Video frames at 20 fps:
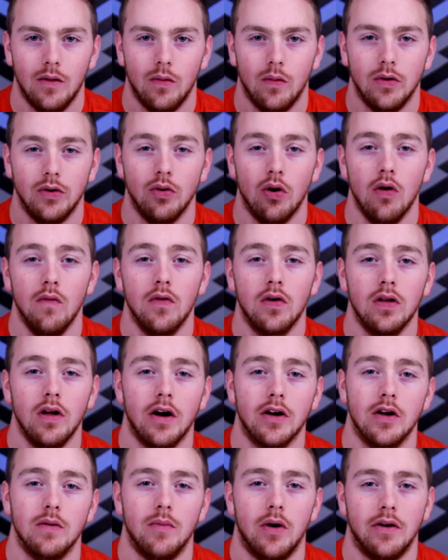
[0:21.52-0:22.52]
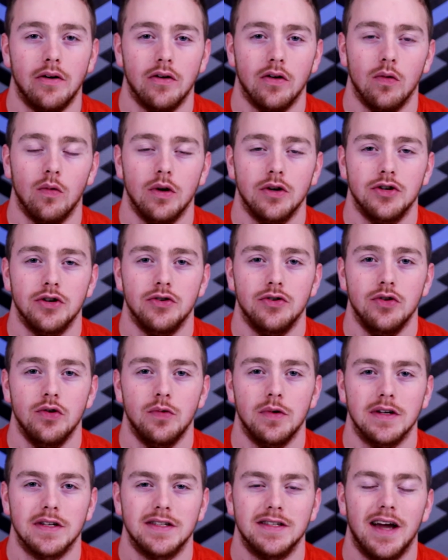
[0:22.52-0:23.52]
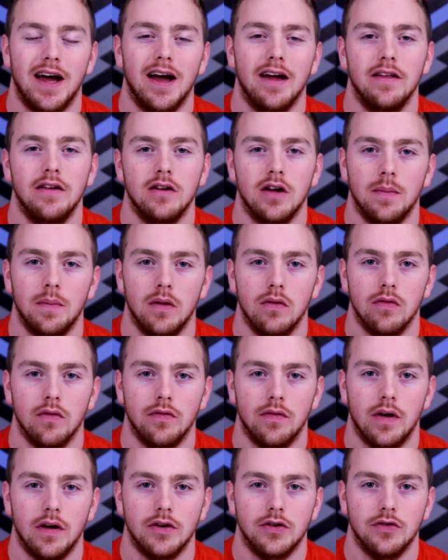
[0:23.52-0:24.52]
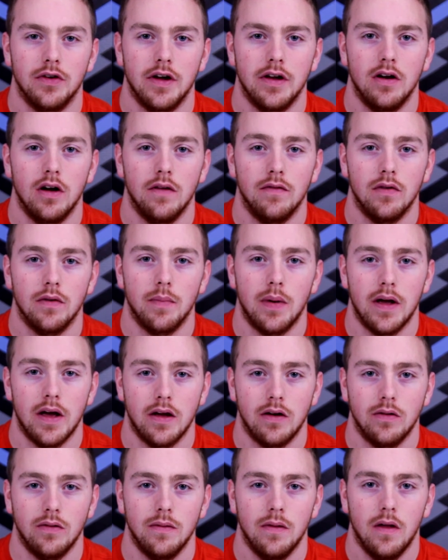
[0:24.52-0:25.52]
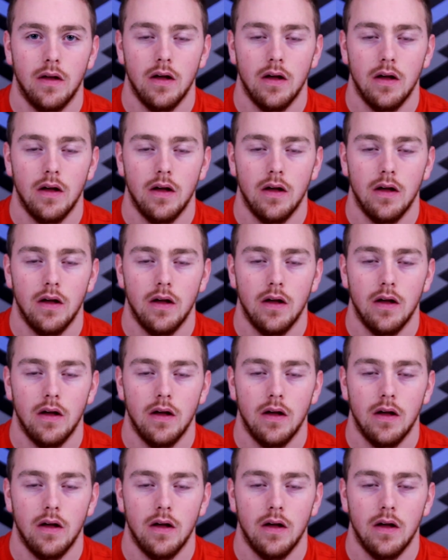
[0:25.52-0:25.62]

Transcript: When you overclock your monitor, what you're doing is dialing up the refresh rate of your panel.